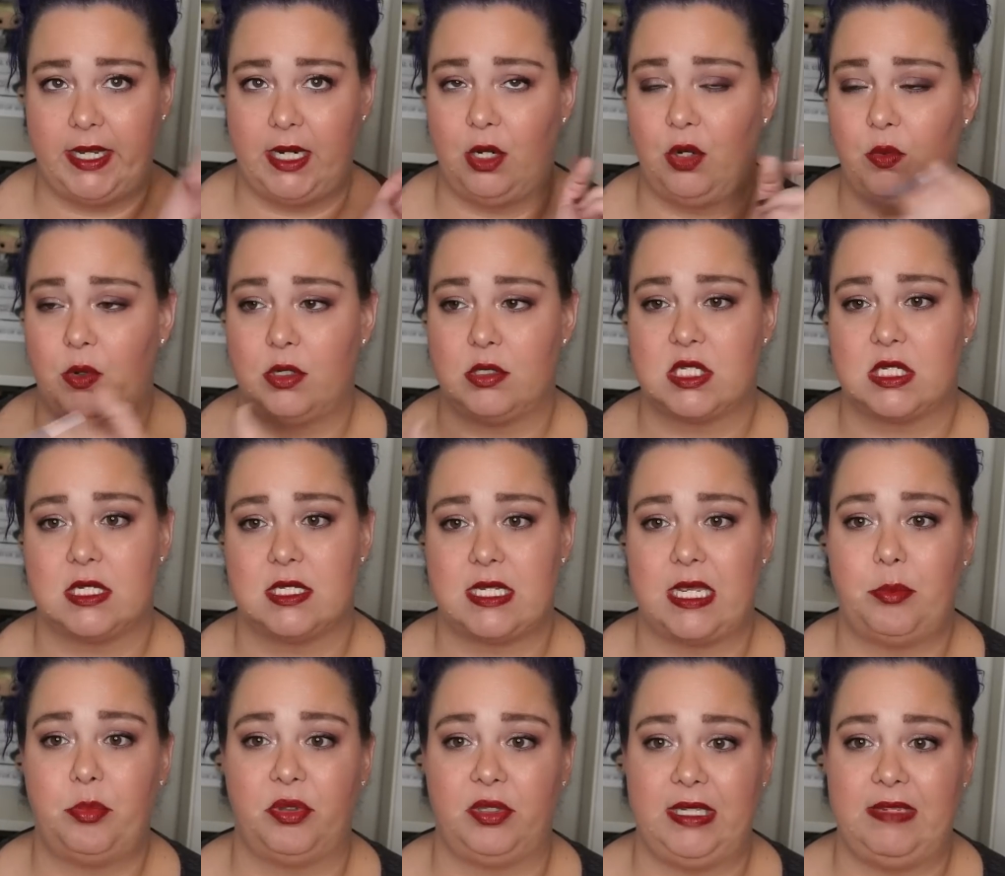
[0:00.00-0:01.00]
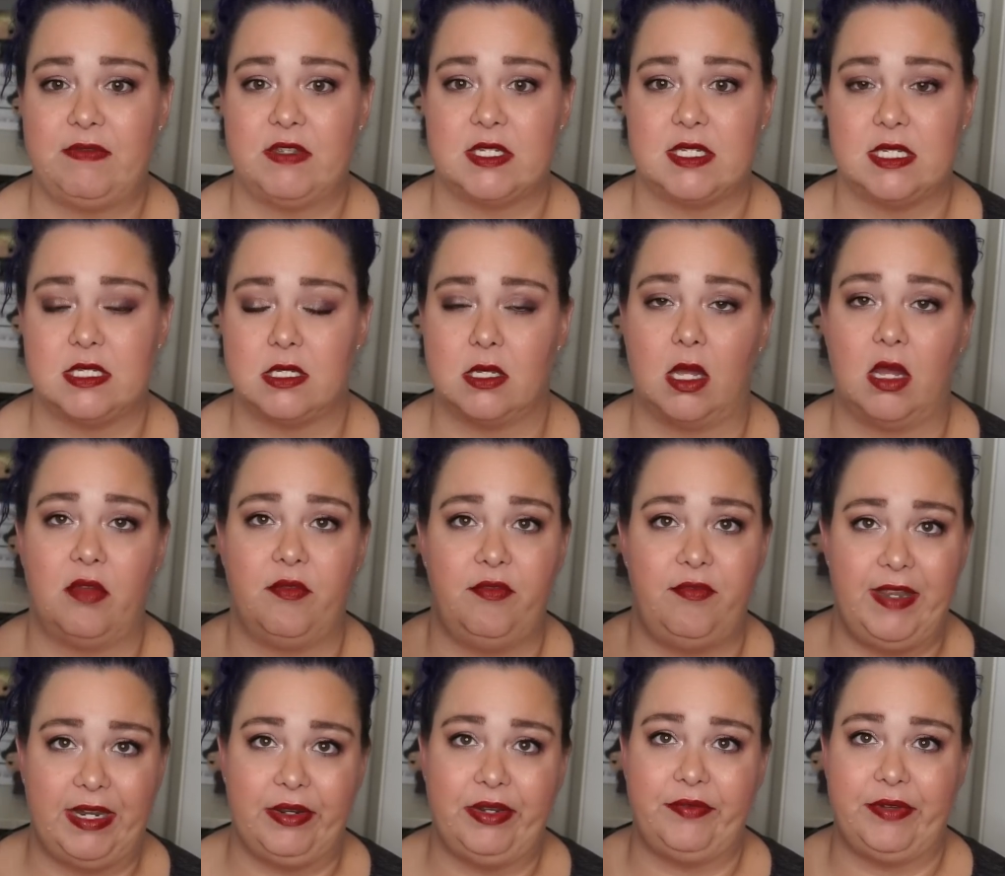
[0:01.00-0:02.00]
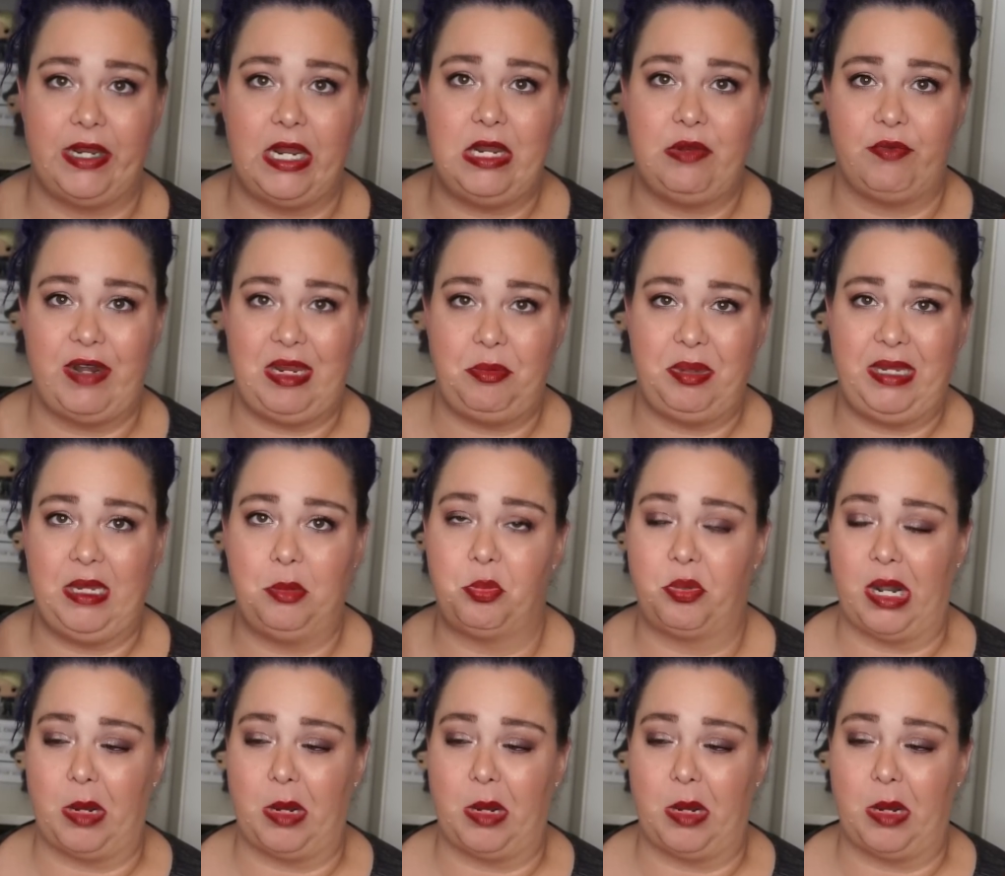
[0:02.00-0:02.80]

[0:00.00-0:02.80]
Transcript: air quotes because I believe this is very, very rapey and